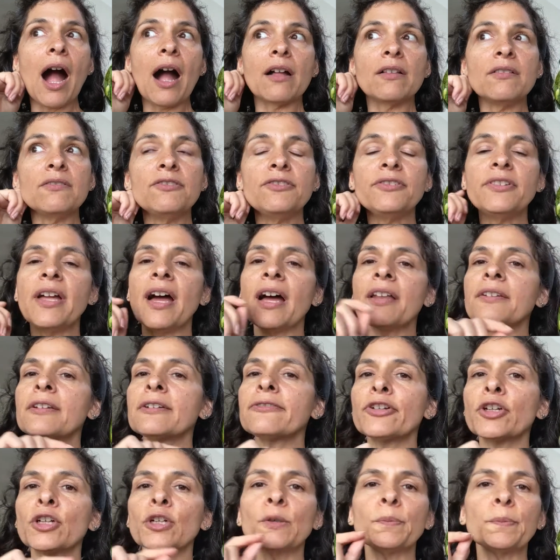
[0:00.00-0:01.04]
None
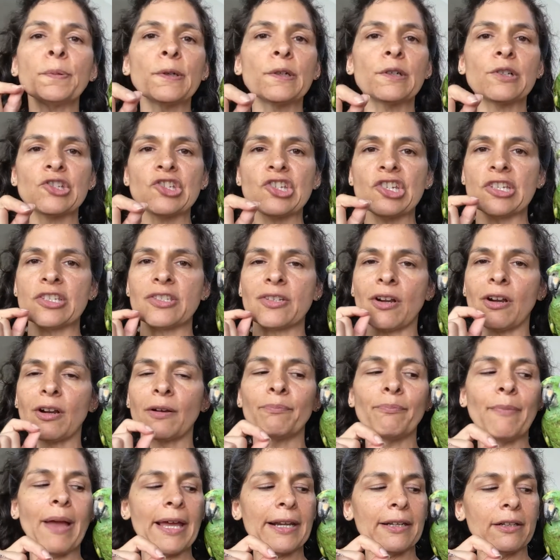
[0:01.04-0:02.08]
of her perches are
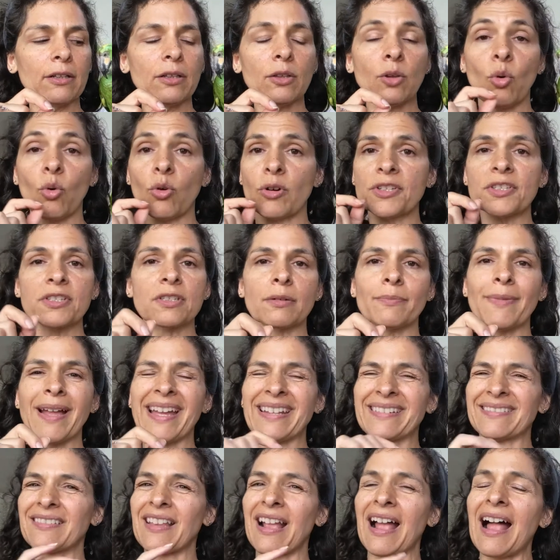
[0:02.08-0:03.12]
metal or
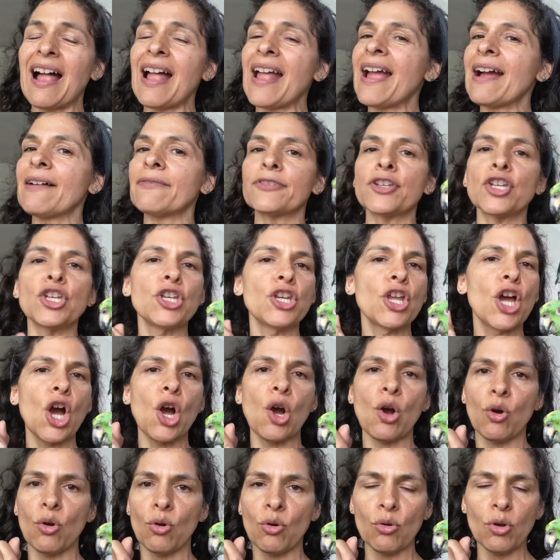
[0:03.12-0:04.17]
cement. I have
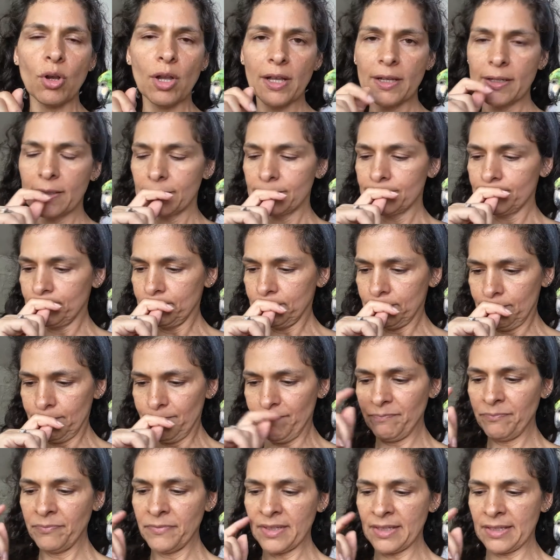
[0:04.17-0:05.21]
no
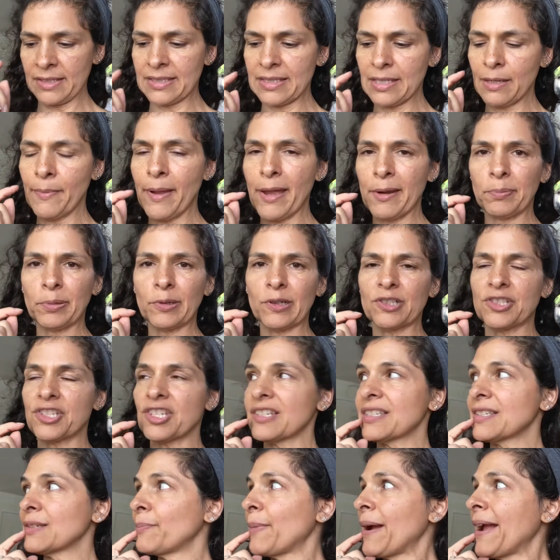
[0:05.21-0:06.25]
cement
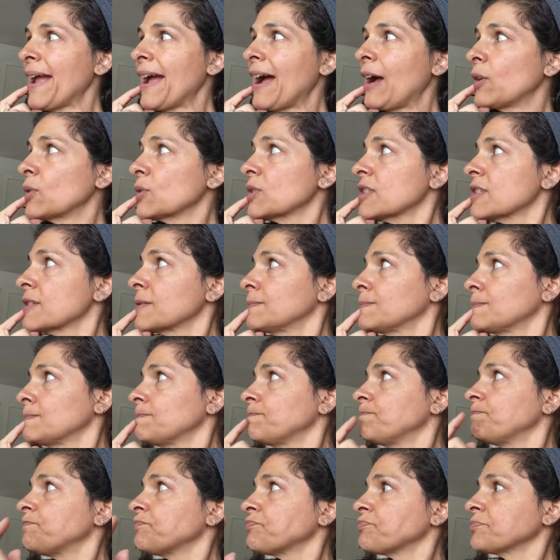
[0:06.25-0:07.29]
perches in my house.
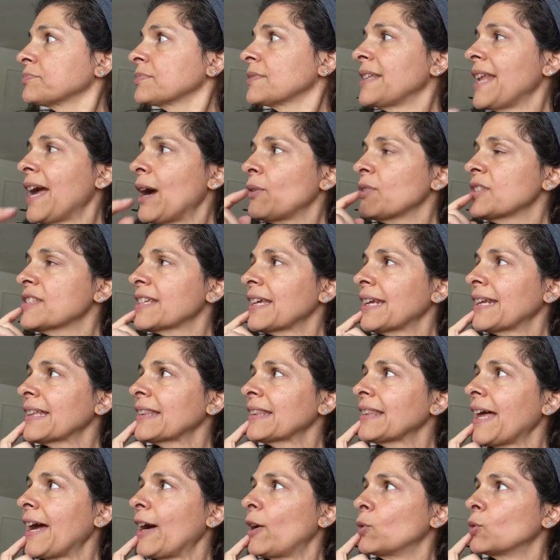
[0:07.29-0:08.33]
Now it's getting
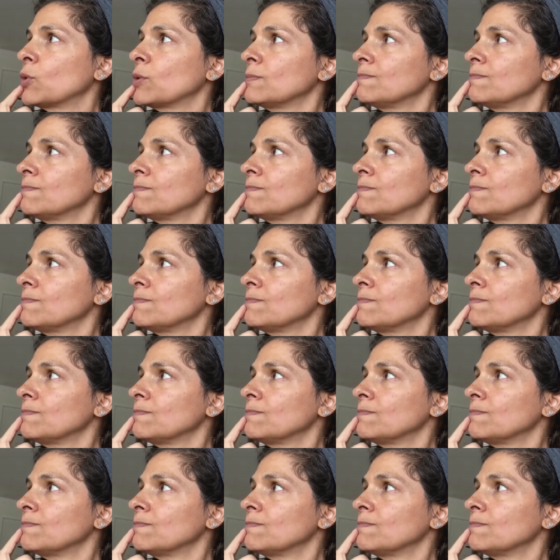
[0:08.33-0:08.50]
loud.